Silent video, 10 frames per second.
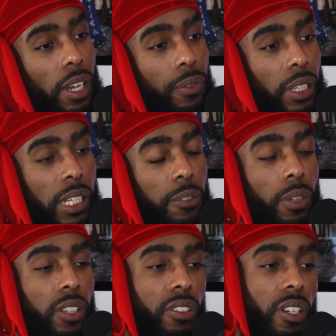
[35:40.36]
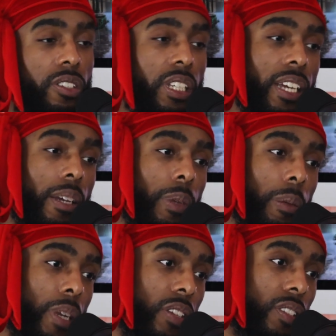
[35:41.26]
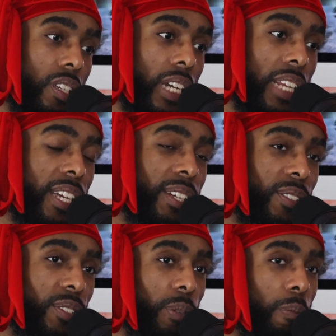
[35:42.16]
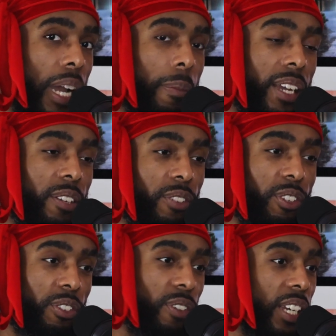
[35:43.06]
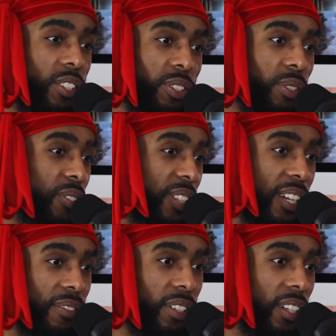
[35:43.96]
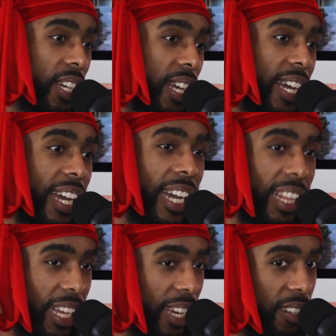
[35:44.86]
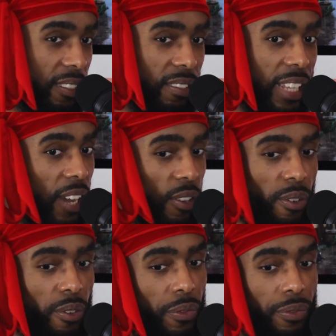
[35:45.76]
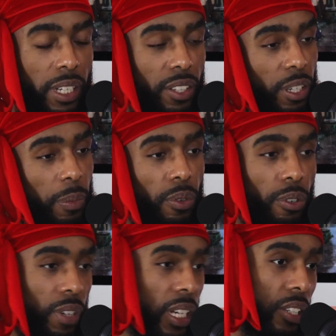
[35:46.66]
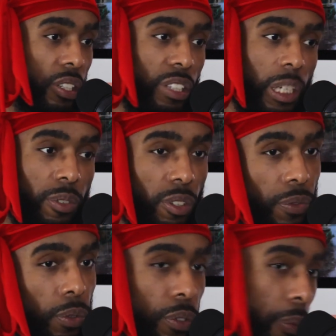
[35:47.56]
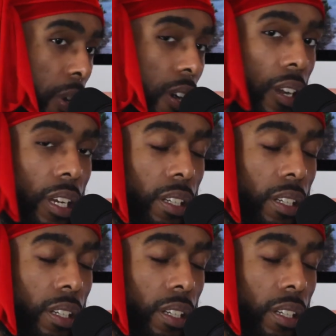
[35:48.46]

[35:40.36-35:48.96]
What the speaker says: I think that's when it starts to get a bit messy. And then you might make a great tune together, and then that whole friendship or relationship just falls apart.